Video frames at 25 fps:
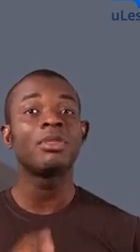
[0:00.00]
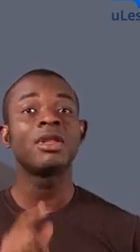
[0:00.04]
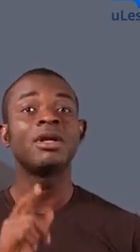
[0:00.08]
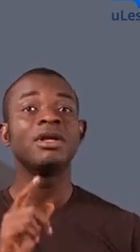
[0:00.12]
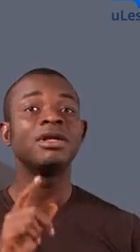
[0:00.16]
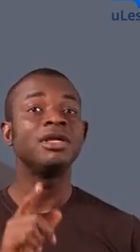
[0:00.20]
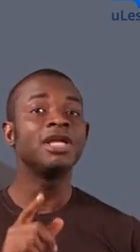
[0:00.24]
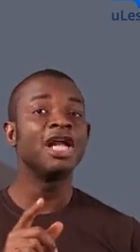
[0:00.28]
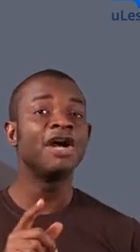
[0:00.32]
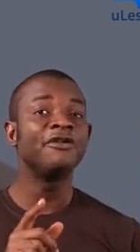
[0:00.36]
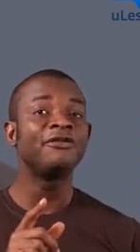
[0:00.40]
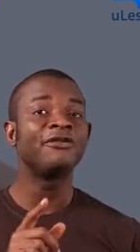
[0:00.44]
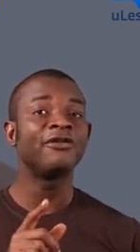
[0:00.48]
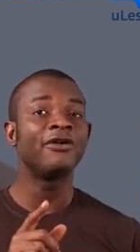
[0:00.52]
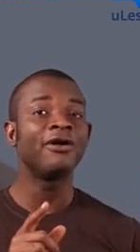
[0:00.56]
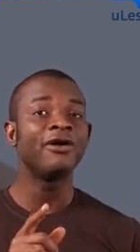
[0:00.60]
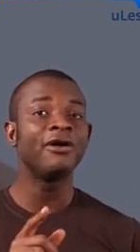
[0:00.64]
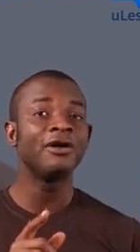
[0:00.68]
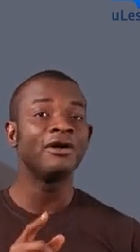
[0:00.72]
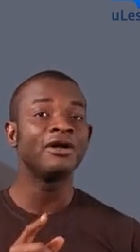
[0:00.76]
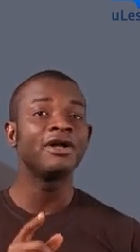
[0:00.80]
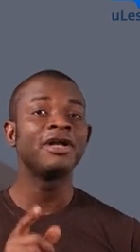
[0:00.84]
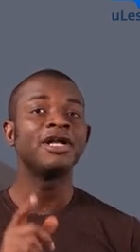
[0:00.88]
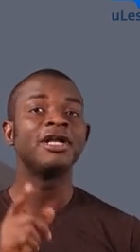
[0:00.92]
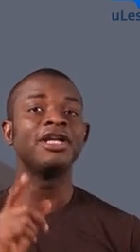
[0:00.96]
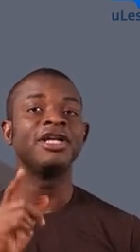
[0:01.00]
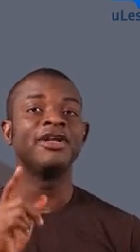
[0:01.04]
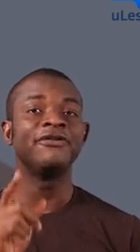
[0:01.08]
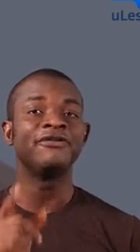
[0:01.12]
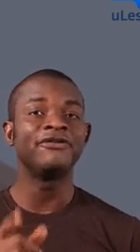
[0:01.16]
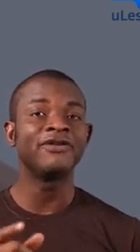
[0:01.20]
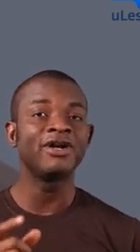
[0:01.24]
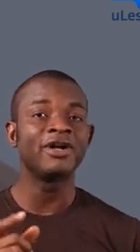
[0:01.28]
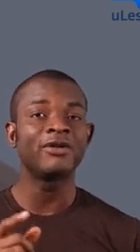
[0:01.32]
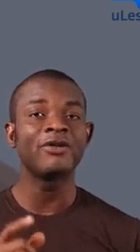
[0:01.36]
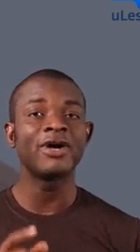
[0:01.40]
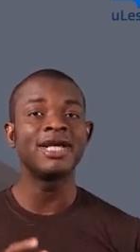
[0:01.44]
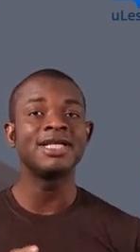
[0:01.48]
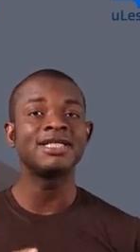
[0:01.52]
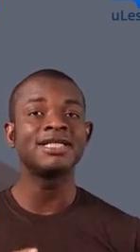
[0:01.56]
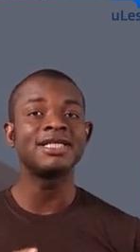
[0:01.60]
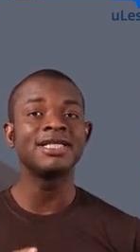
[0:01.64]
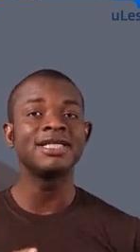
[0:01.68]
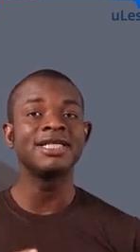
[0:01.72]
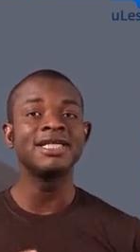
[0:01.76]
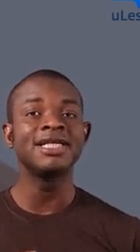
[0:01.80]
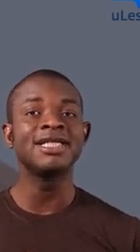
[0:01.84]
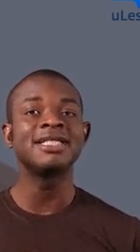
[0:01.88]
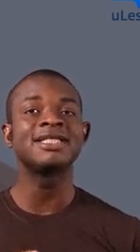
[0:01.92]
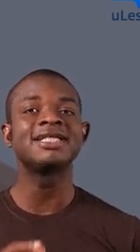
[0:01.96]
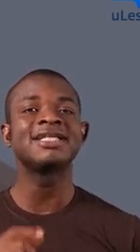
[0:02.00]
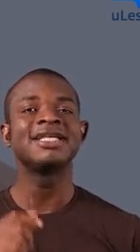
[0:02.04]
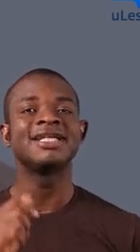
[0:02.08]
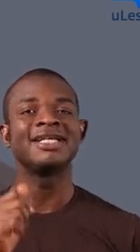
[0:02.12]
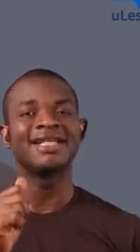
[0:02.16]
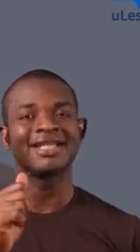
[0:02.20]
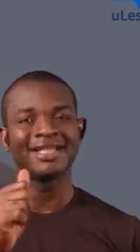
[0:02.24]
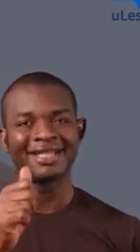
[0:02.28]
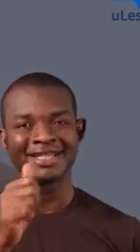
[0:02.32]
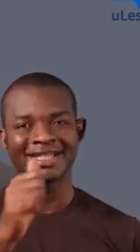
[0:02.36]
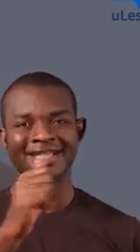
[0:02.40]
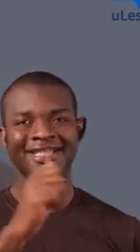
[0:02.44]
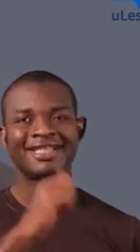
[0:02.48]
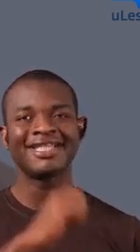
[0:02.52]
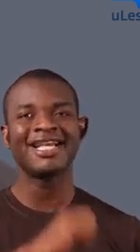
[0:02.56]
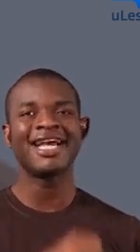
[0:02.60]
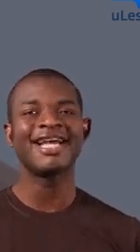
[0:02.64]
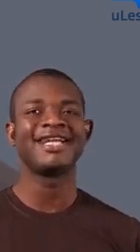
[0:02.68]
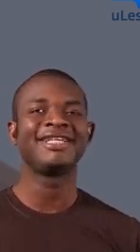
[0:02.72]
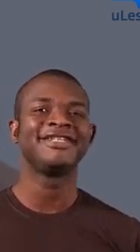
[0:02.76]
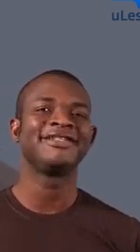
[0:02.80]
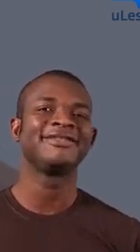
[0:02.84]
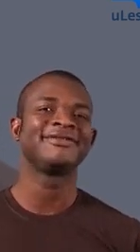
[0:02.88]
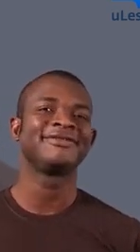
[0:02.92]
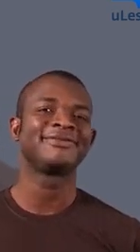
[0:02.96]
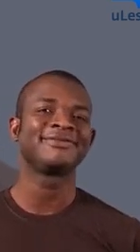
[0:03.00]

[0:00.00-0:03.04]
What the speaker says: Therefore, the frequency is 10.